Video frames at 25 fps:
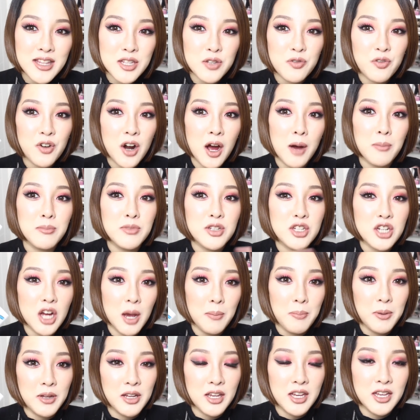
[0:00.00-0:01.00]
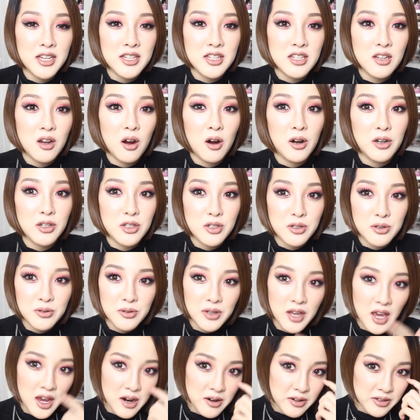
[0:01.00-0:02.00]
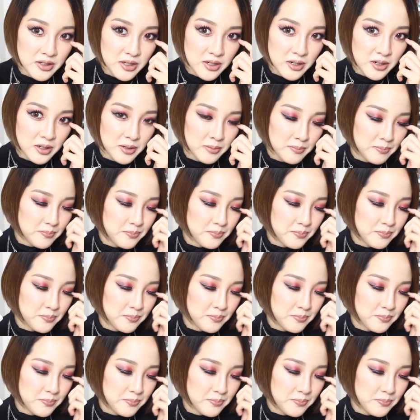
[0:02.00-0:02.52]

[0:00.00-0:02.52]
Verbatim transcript: It's from Japanese cartoon character